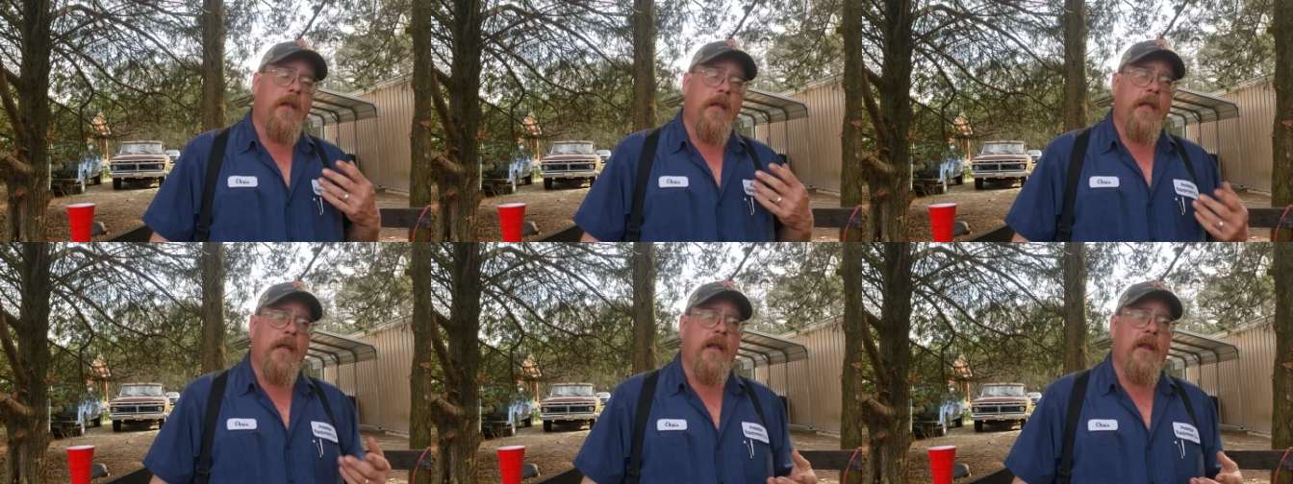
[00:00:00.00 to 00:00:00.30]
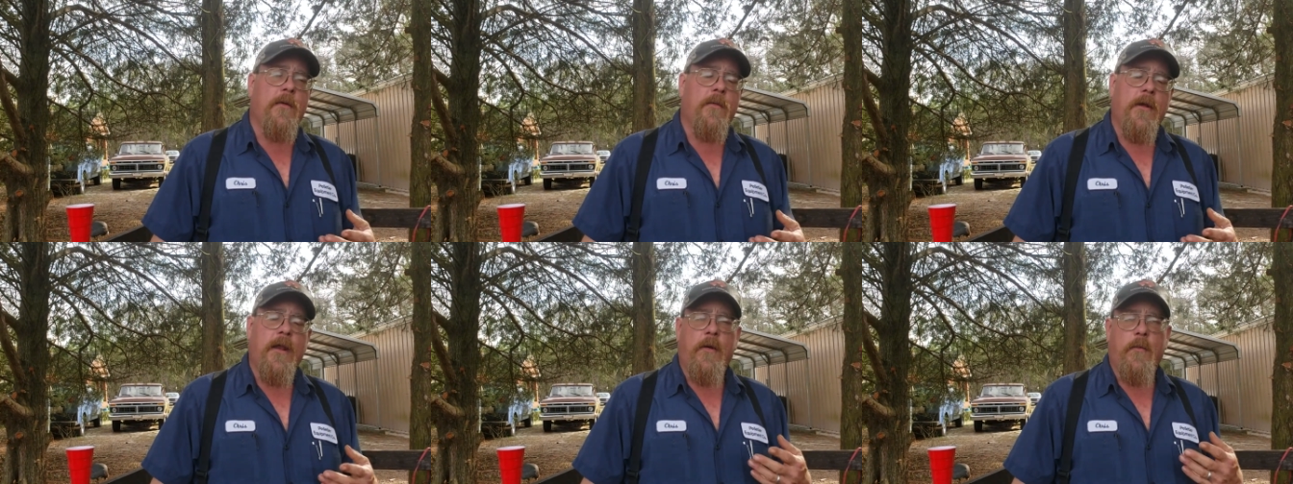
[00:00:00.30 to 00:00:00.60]
did
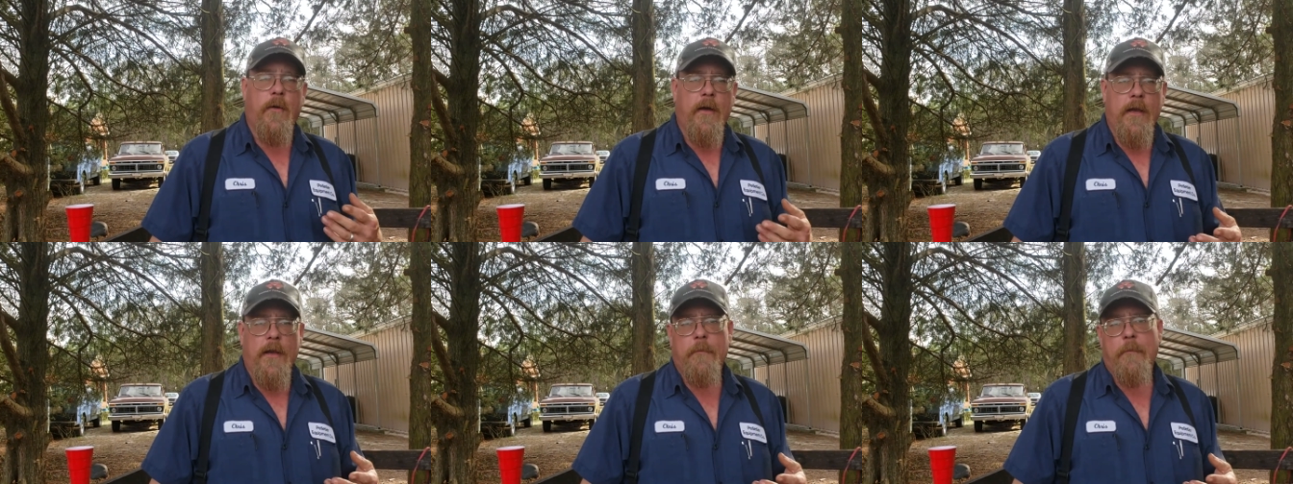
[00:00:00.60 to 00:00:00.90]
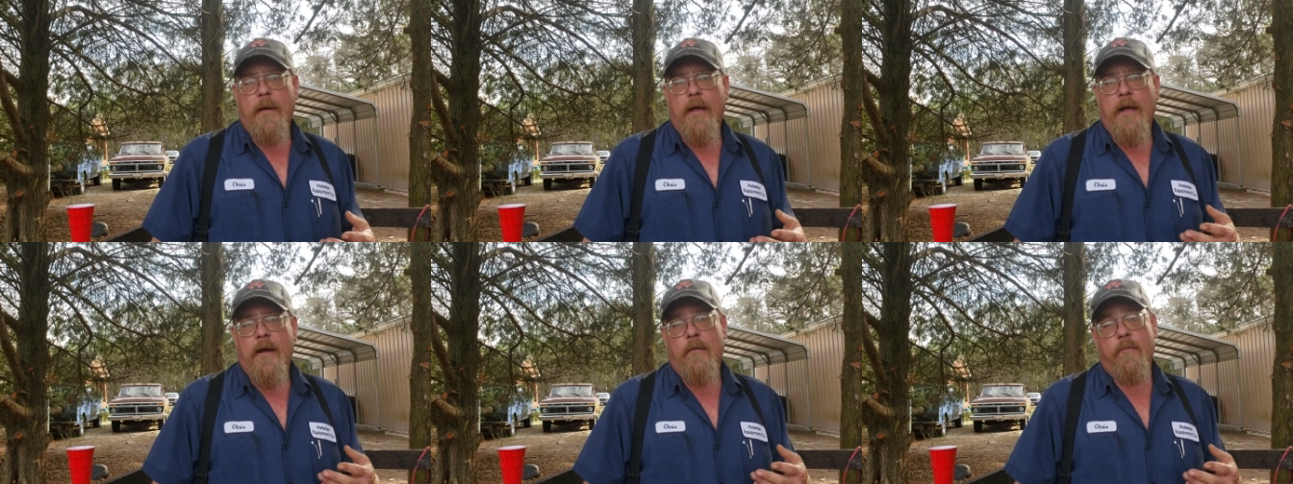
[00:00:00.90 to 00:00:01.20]
it when they weighed
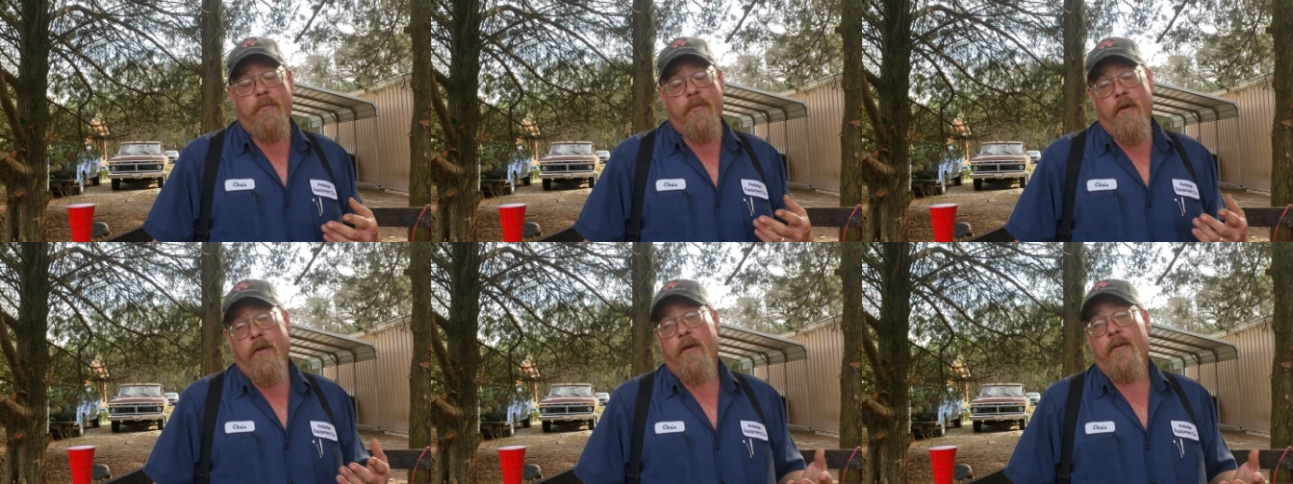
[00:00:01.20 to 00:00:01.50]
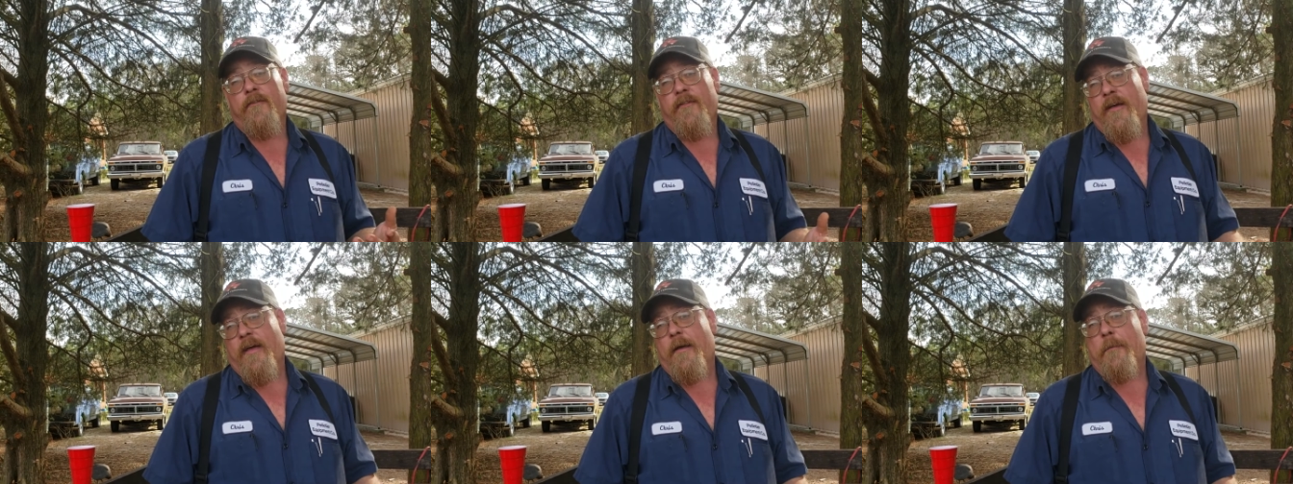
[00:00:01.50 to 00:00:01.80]
about
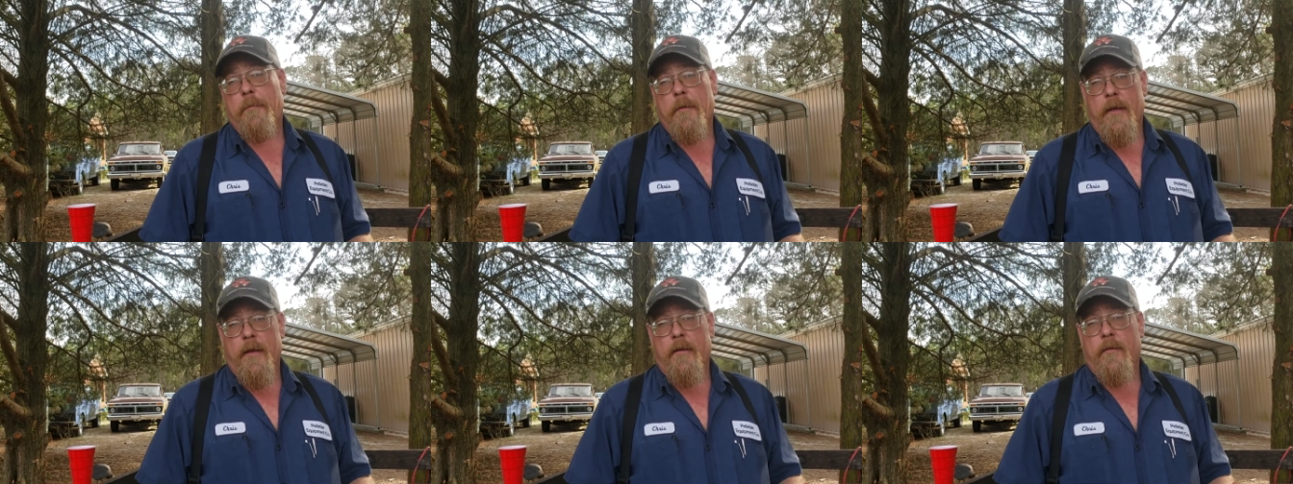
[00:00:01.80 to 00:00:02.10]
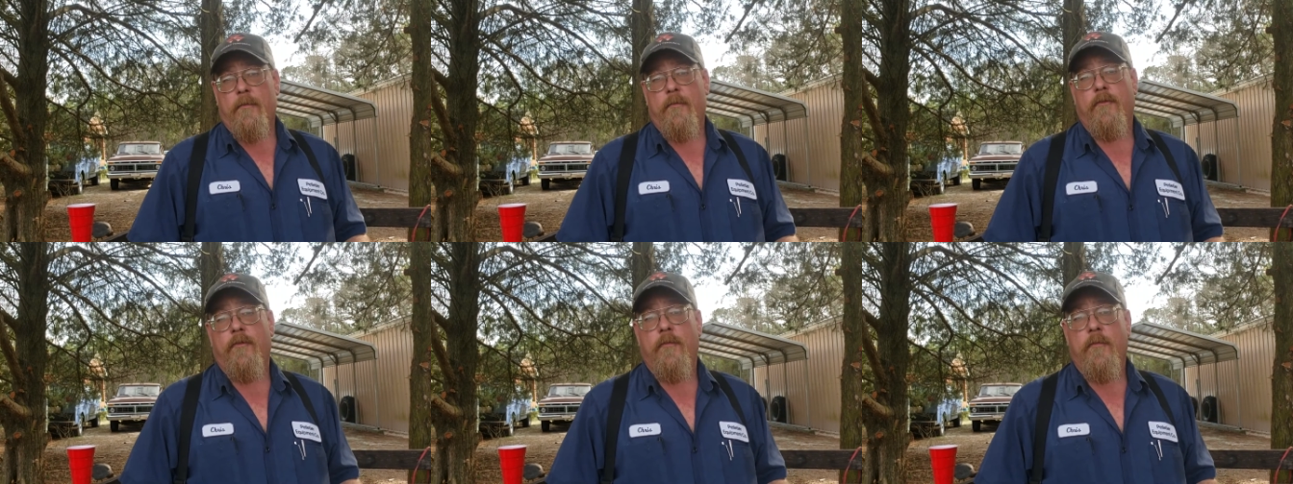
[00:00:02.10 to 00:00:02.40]
35
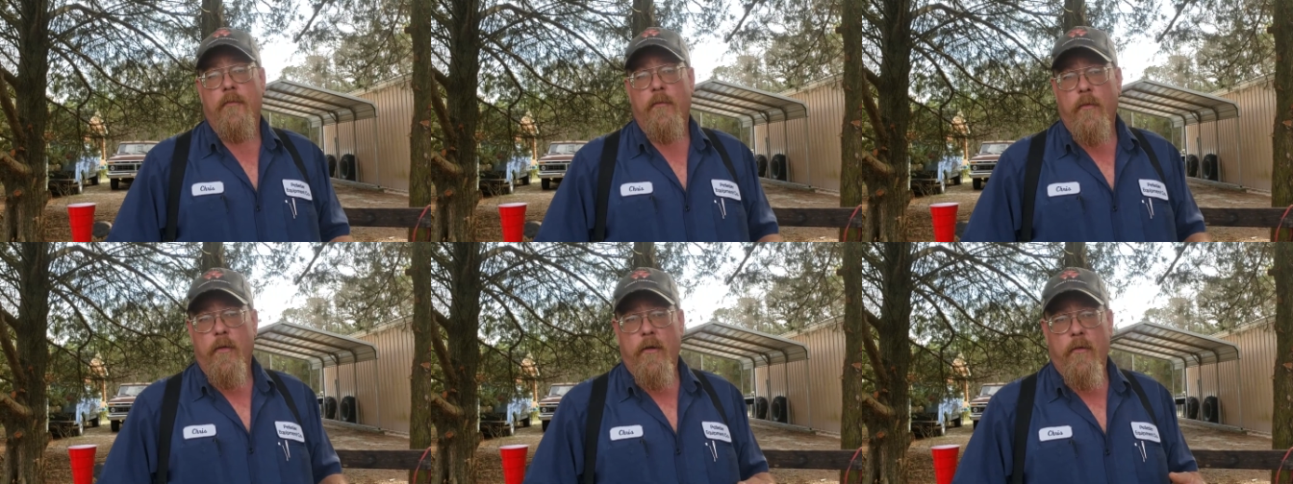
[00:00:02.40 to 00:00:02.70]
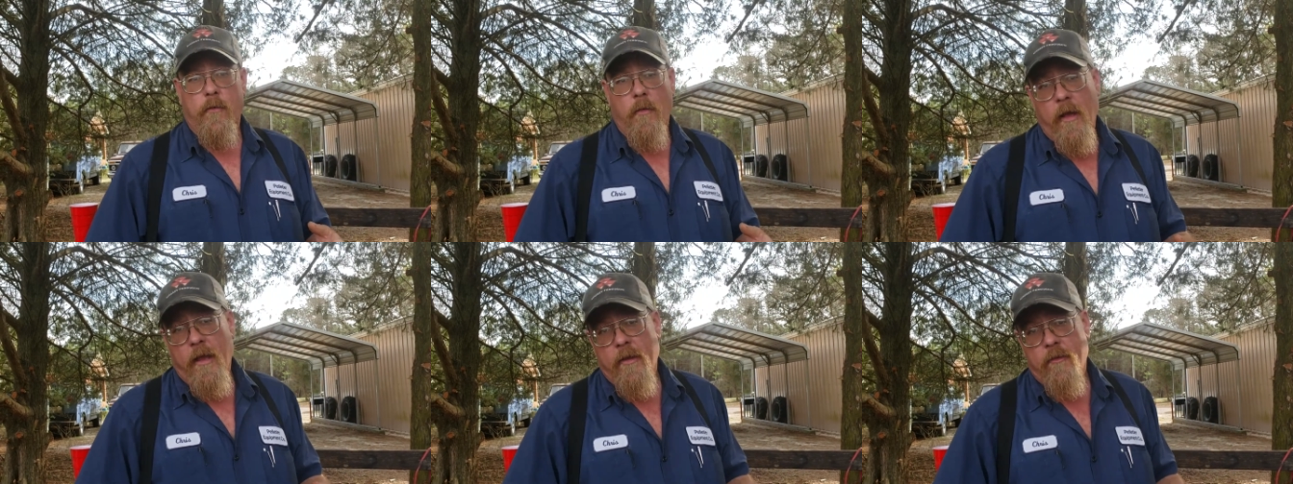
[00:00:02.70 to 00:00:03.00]
pounds with
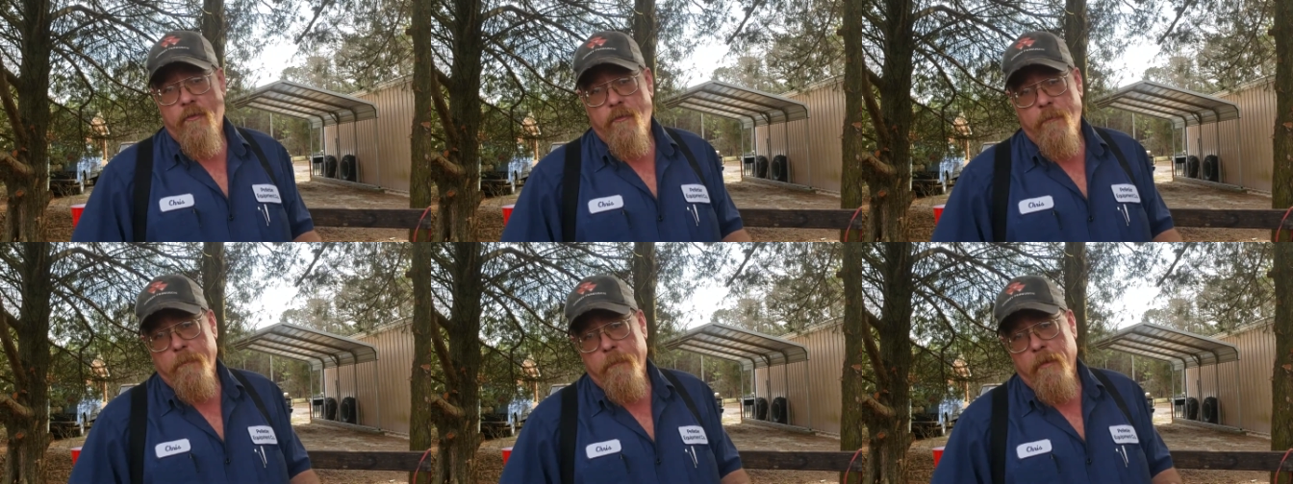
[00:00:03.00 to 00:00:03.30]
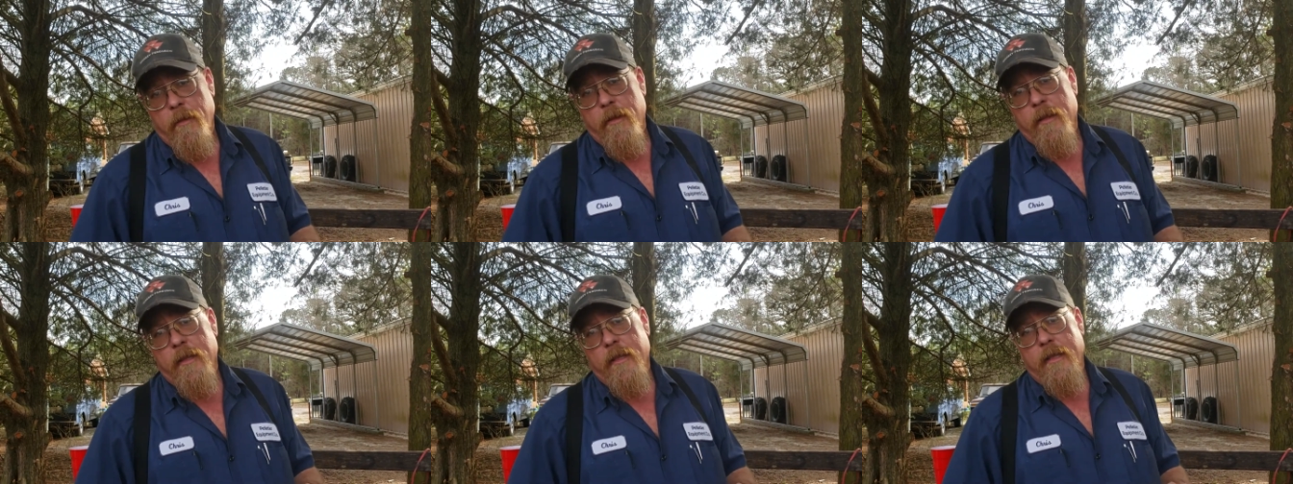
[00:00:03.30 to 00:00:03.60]
a razor
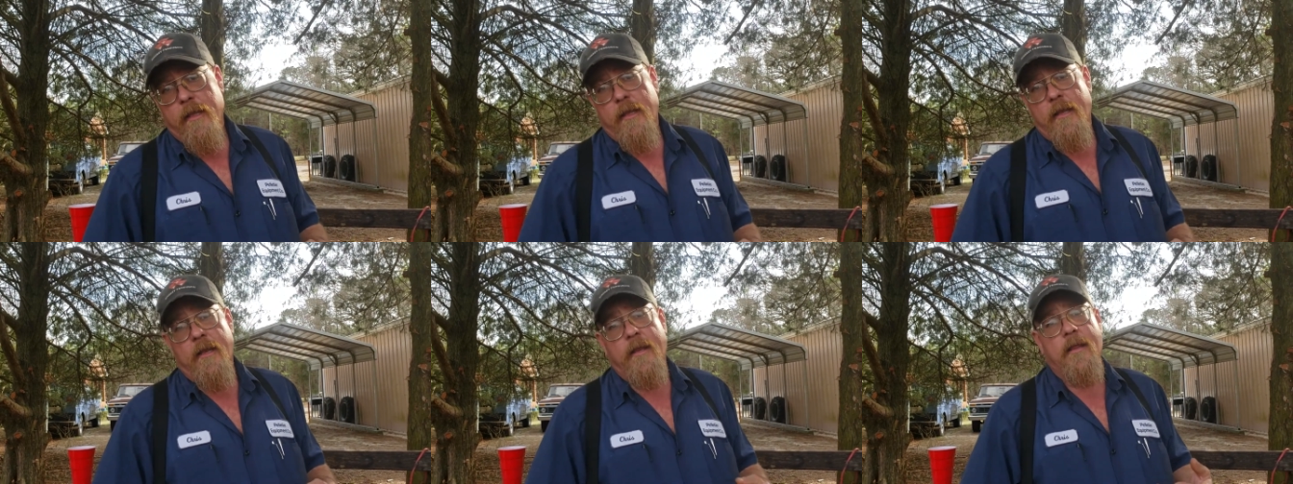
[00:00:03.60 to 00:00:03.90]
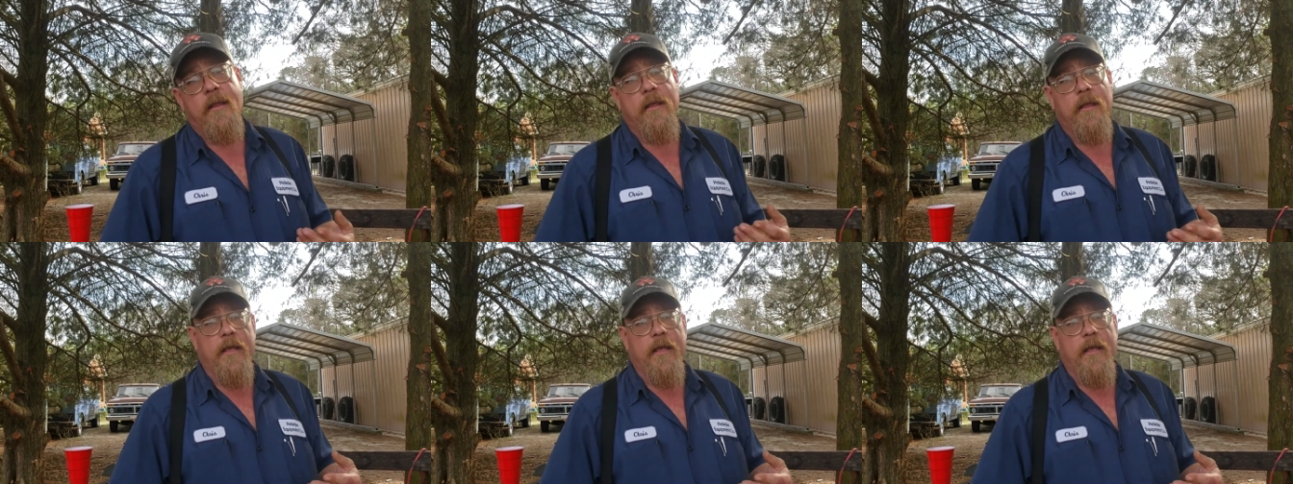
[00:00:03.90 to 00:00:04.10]
blade